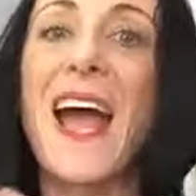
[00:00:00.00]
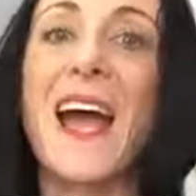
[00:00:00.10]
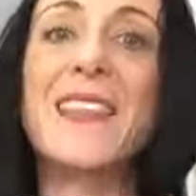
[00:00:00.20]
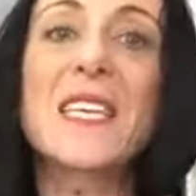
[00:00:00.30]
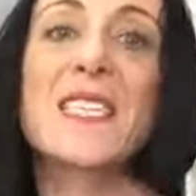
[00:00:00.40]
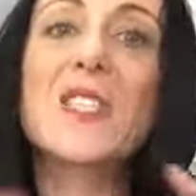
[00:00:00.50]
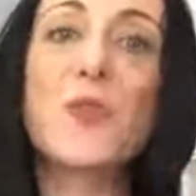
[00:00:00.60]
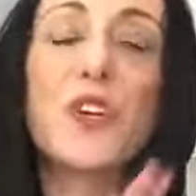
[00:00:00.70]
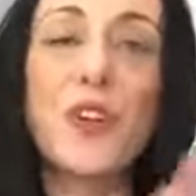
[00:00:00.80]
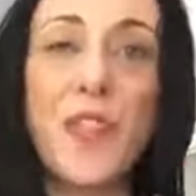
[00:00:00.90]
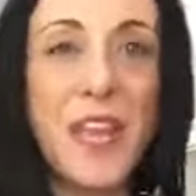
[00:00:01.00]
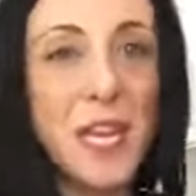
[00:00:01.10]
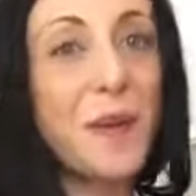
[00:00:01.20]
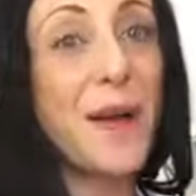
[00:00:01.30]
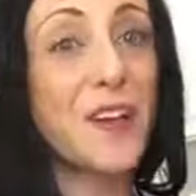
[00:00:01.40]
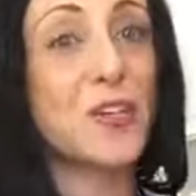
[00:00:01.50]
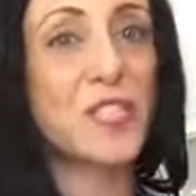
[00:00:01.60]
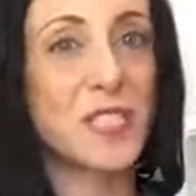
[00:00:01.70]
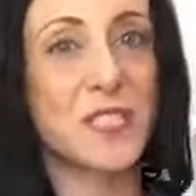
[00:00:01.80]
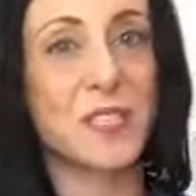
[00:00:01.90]
And this is where you're thinking about your
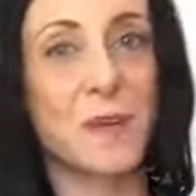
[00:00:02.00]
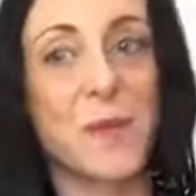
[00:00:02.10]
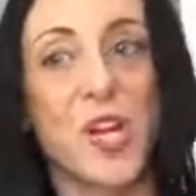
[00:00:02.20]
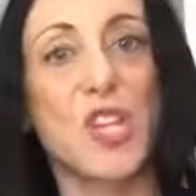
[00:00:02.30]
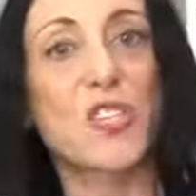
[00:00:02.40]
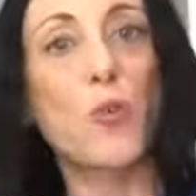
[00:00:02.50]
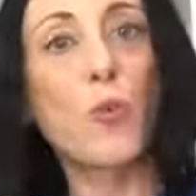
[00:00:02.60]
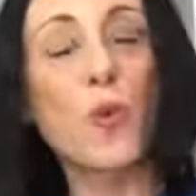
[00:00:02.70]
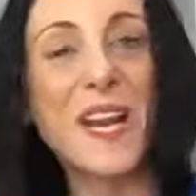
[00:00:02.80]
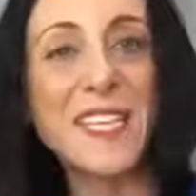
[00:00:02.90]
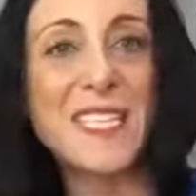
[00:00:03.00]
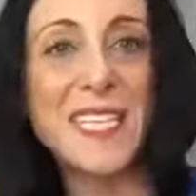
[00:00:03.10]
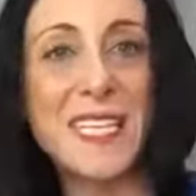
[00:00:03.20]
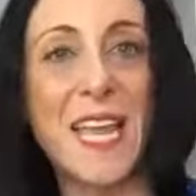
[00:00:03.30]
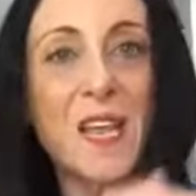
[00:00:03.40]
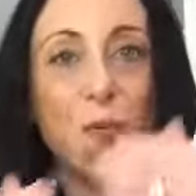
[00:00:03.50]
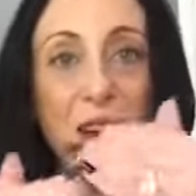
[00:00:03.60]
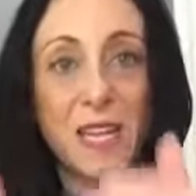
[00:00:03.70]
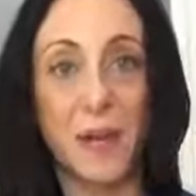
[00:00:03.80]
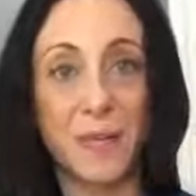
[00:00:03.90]
system. So what is the
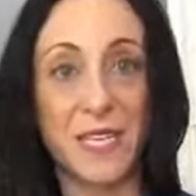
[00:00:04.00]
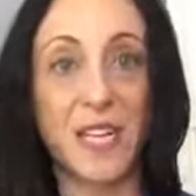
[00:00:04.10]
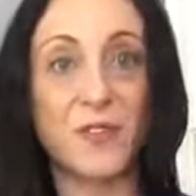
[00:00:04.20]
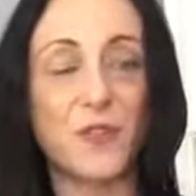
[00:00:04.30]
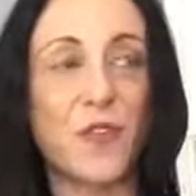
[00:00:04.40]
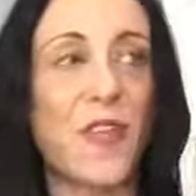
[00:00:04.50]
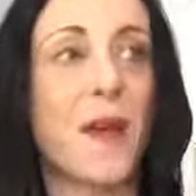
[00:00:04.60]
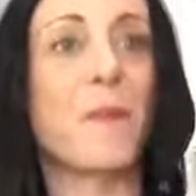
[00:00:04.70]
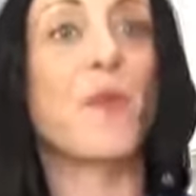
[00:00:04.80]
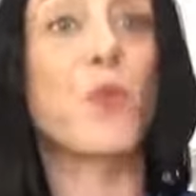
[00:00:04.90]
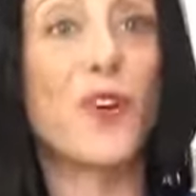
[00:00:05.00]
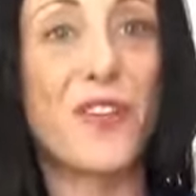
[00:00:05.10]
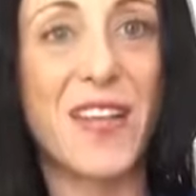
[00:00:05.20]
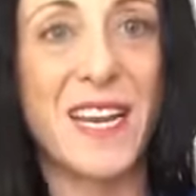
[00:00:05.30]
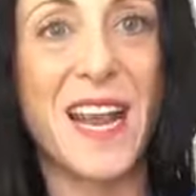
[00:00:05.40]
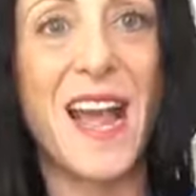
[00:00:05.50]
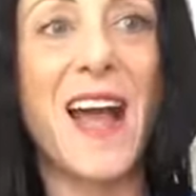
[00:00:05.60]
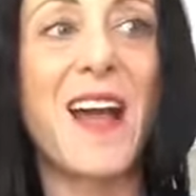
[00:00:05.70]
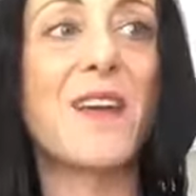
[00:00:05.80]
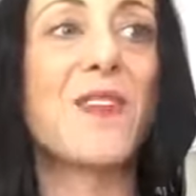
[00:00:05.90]
gateway coming in for them? What are they gonna
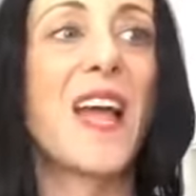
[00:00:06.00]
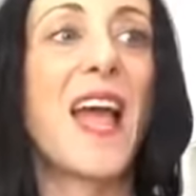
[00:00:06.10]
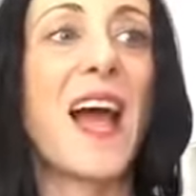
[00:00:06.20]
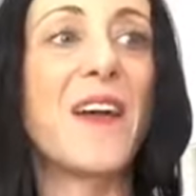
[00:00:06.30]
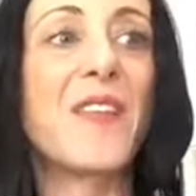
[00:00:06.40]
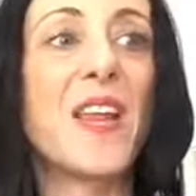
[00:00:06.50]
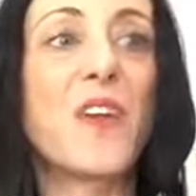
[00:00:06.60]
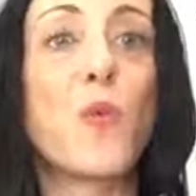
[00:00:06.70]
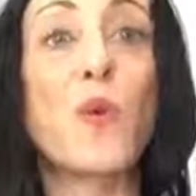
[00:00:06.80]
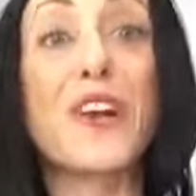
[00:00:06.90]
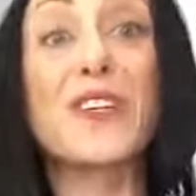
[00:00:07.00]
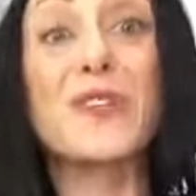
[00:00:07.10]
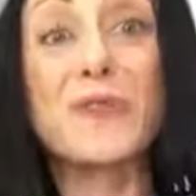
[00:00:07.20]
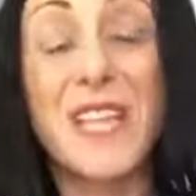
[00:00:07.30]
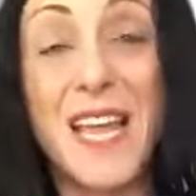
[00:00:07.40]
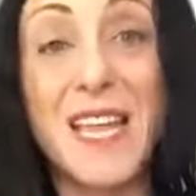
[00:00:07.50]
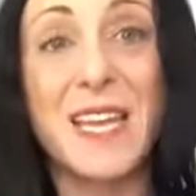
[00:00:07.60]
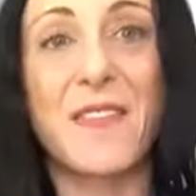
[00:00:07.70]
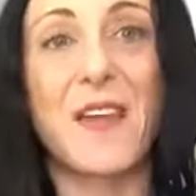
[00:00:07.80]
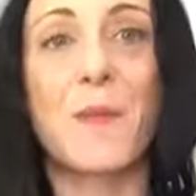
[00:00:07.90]
have? And then where are you
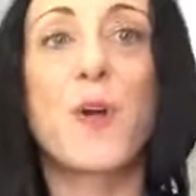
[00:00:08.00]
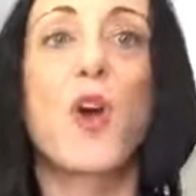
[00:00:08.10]
taking them?